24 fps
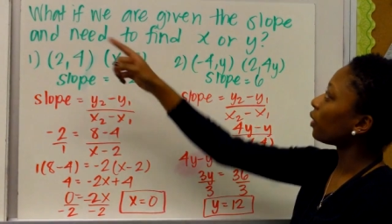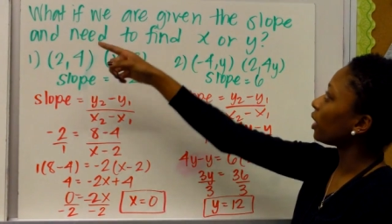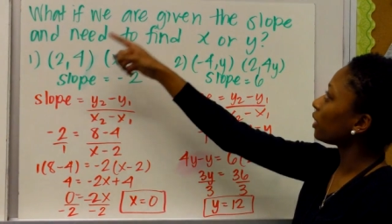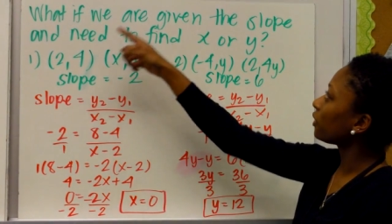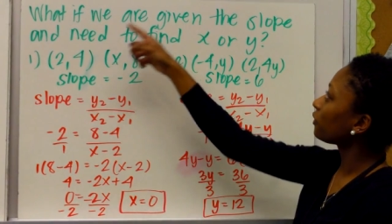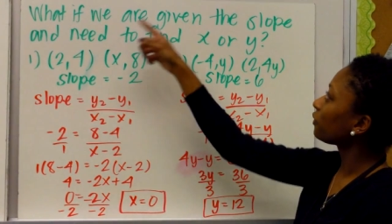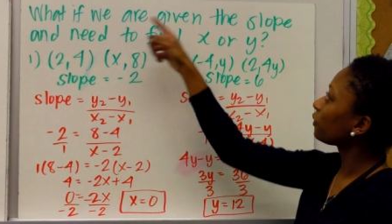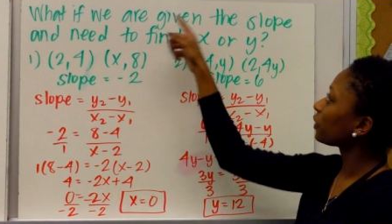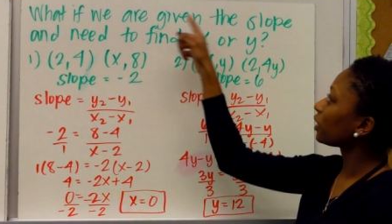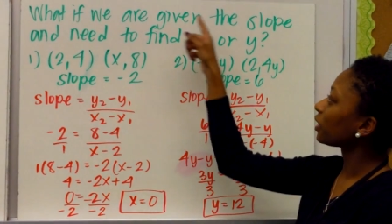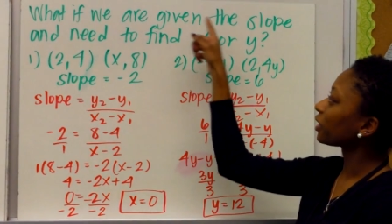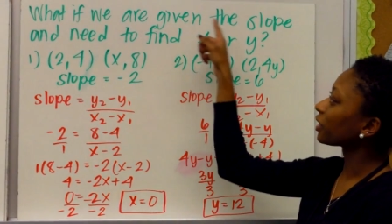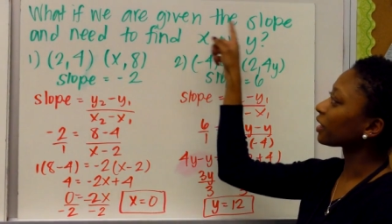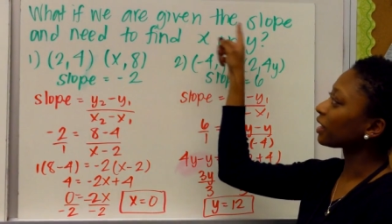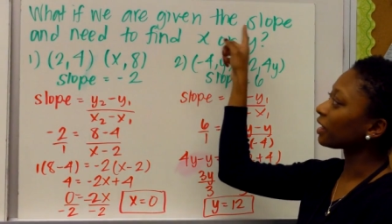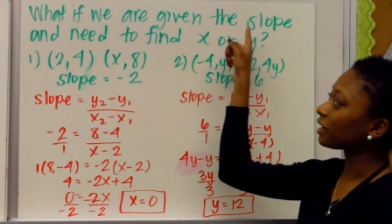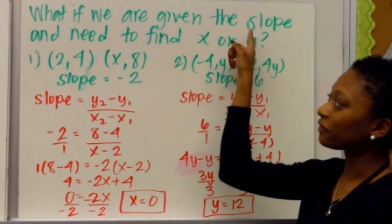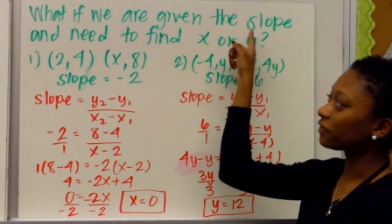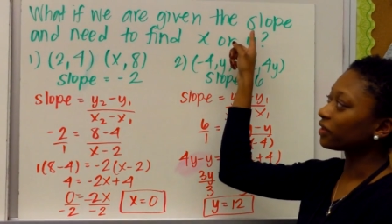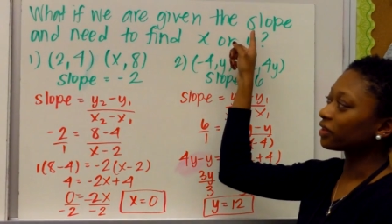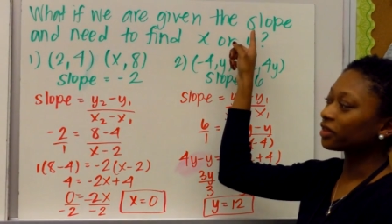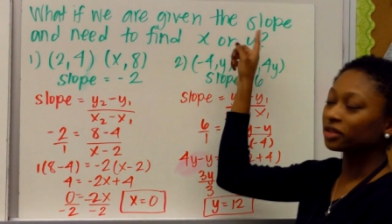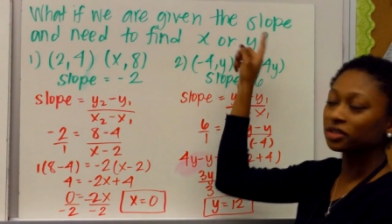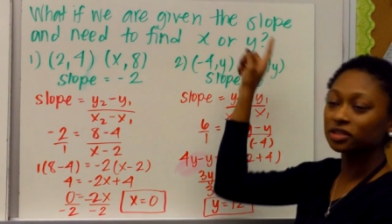What if we're
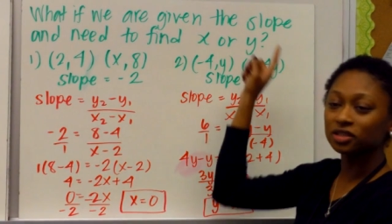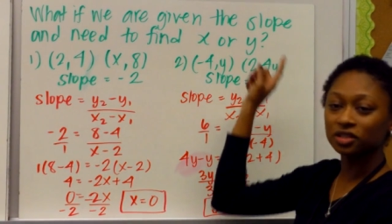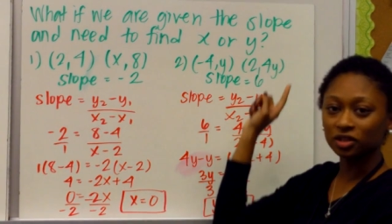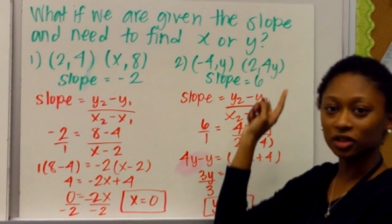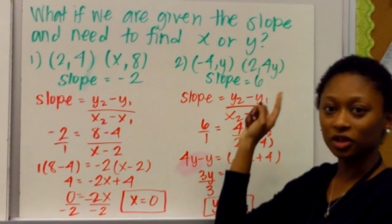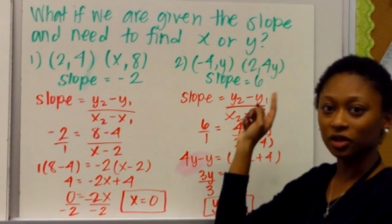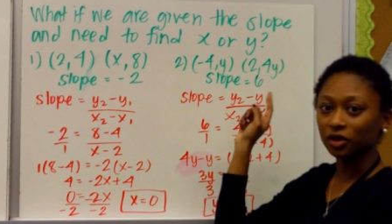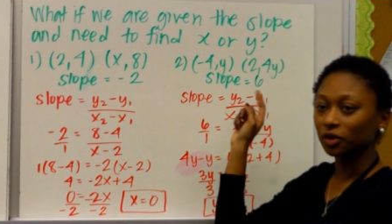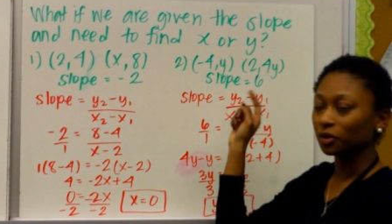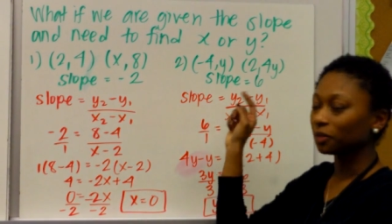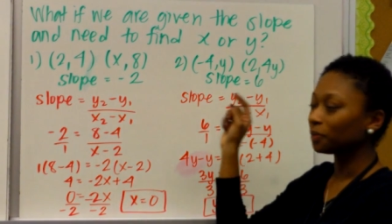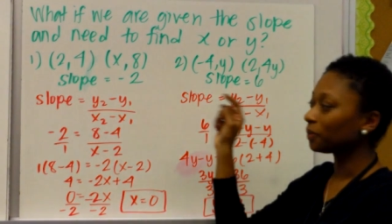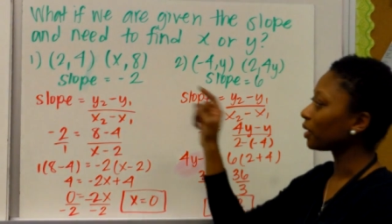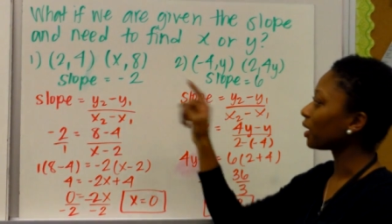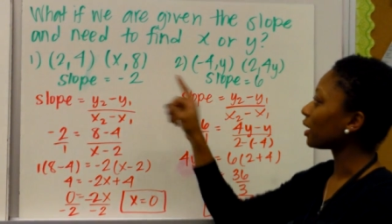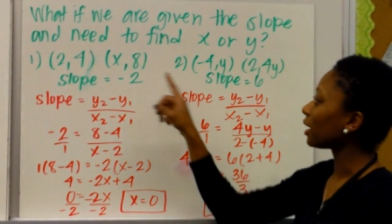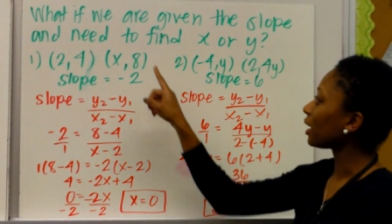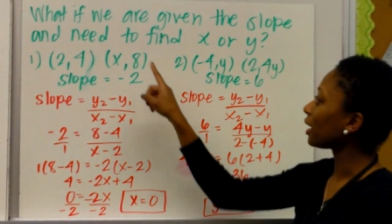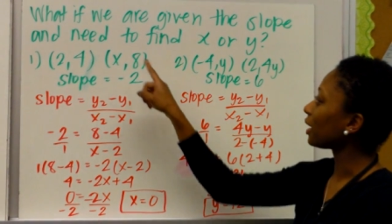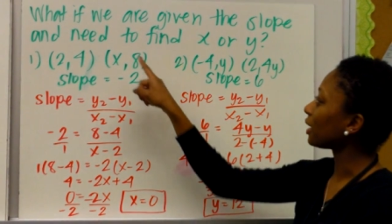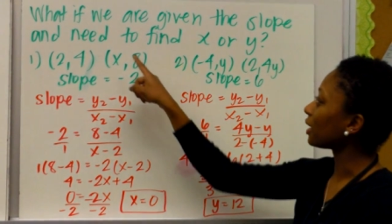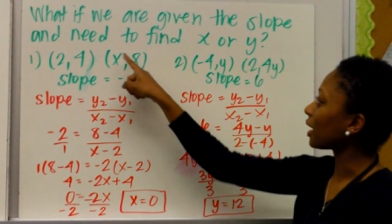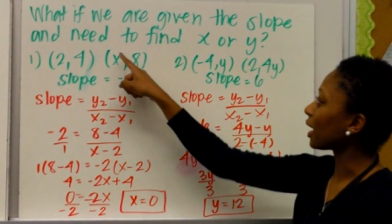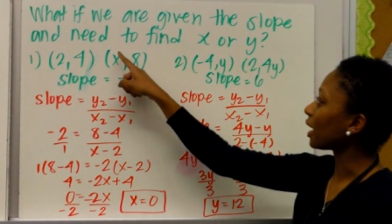given the slope
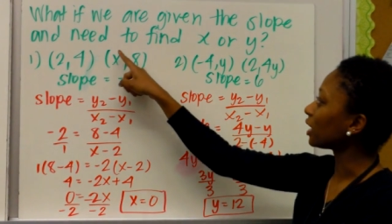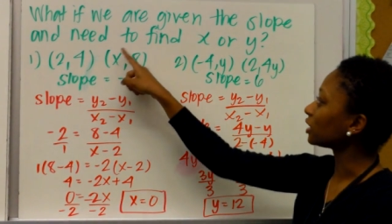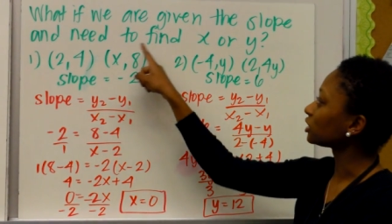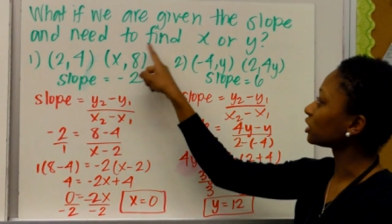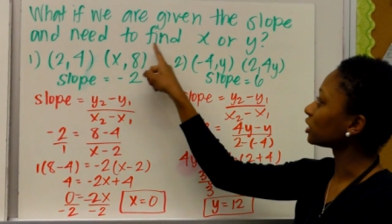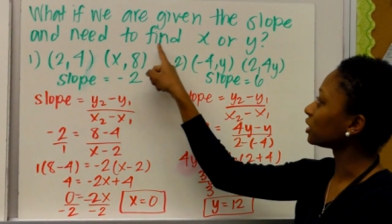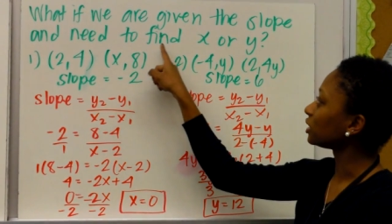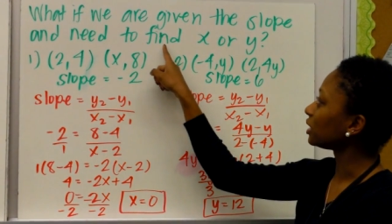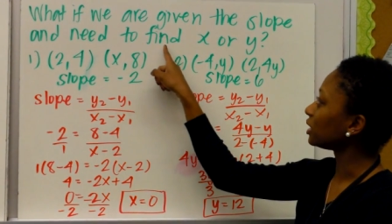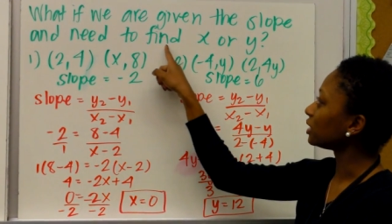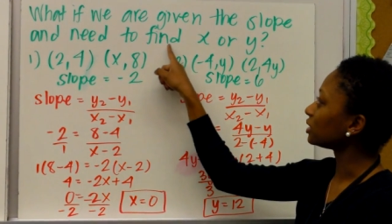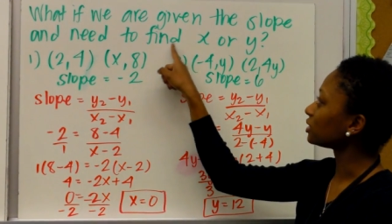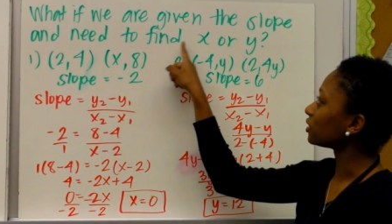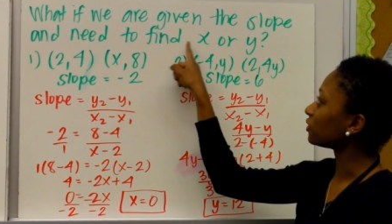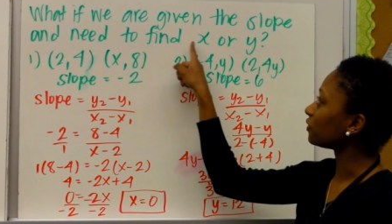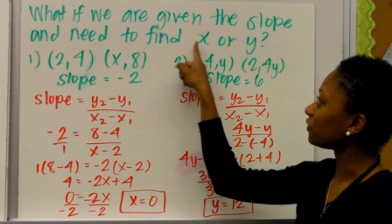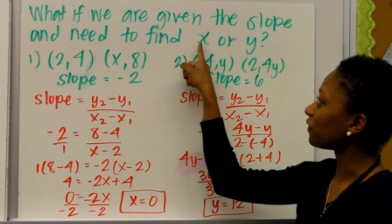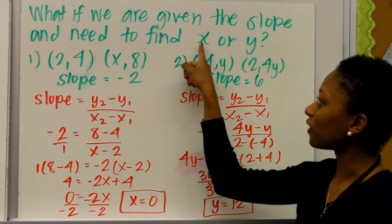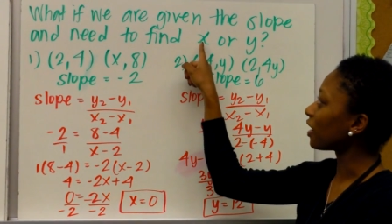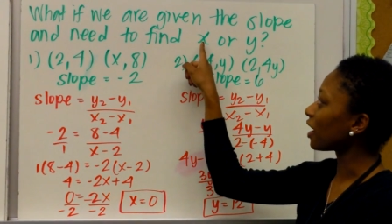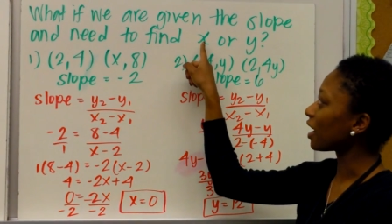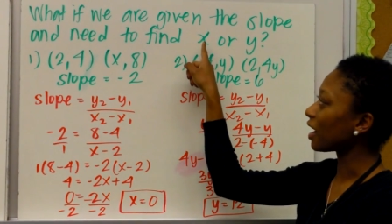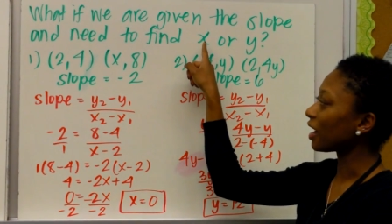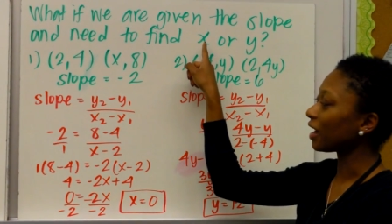and actually need to
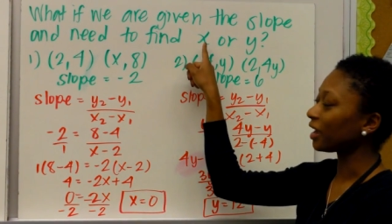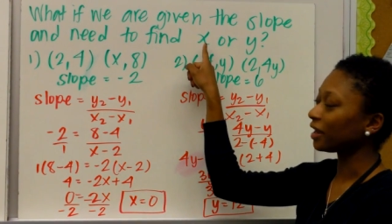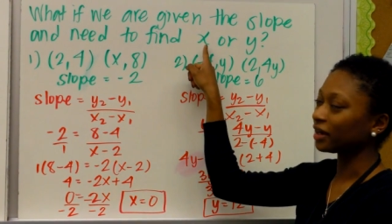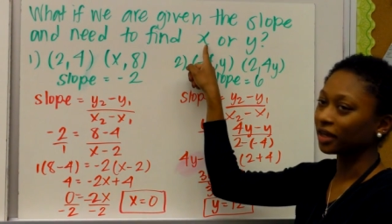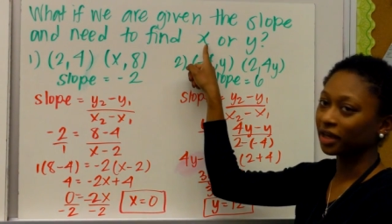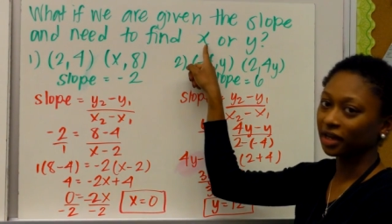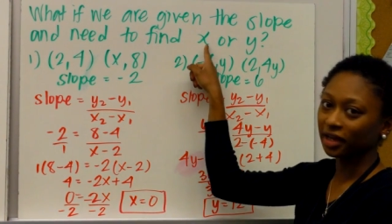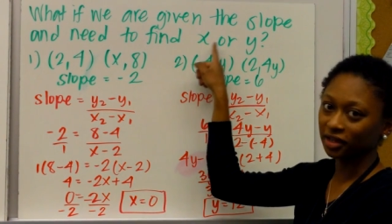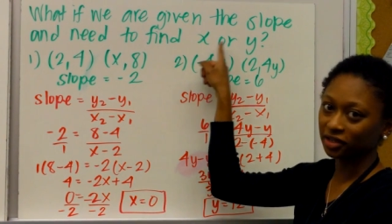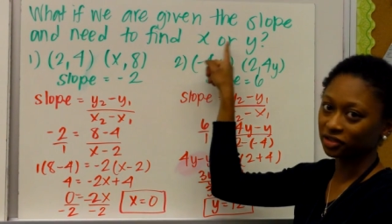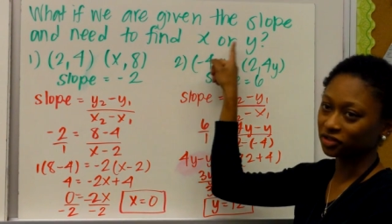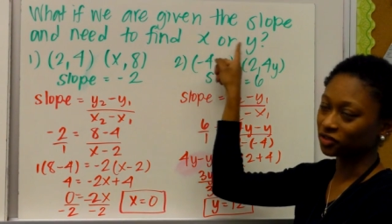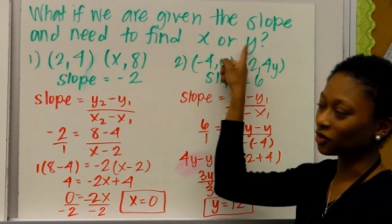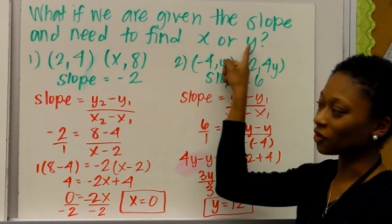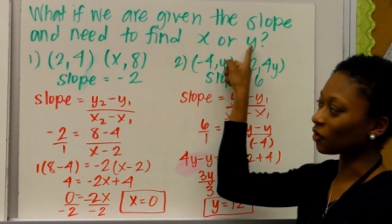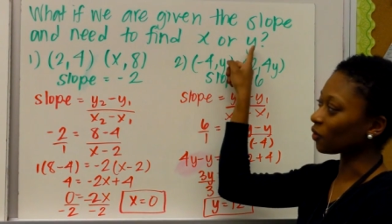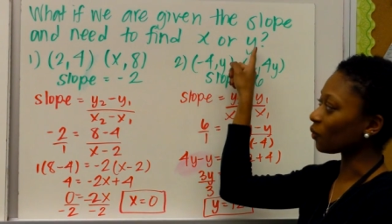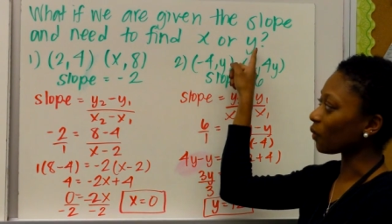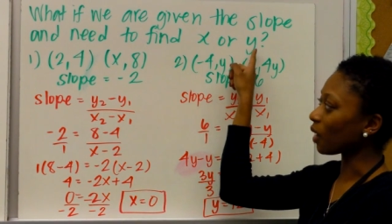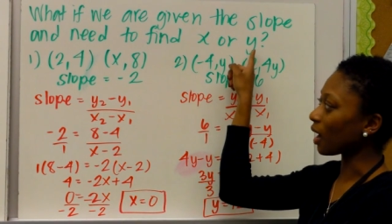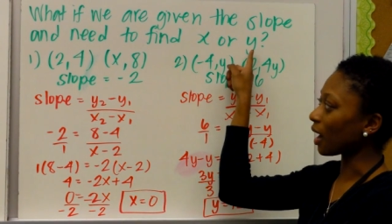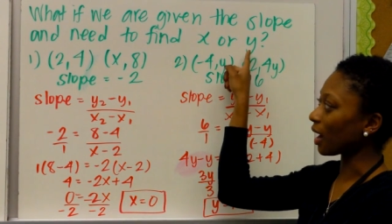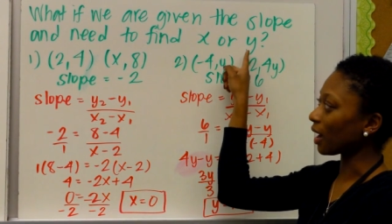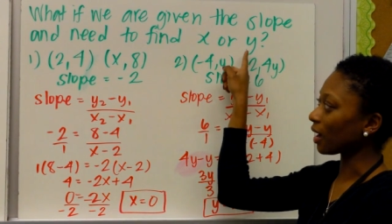find x
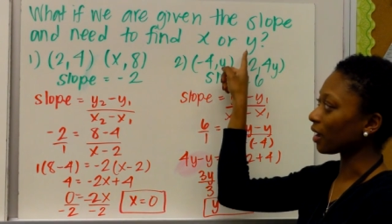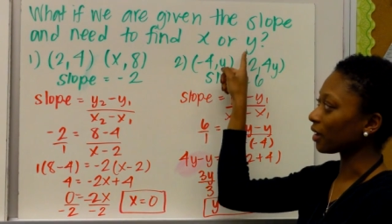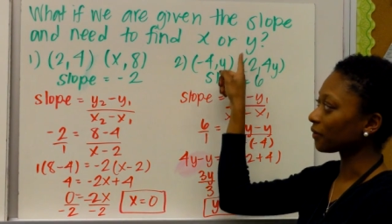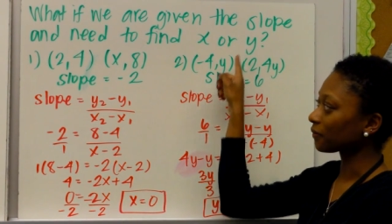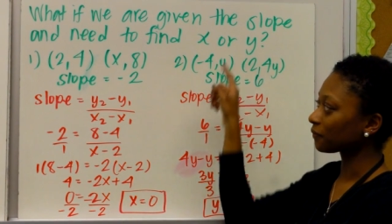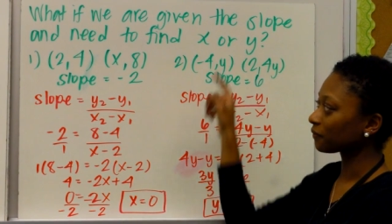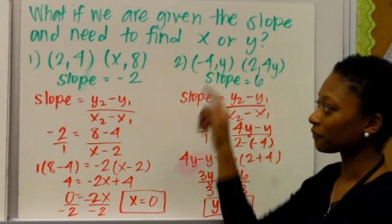or y?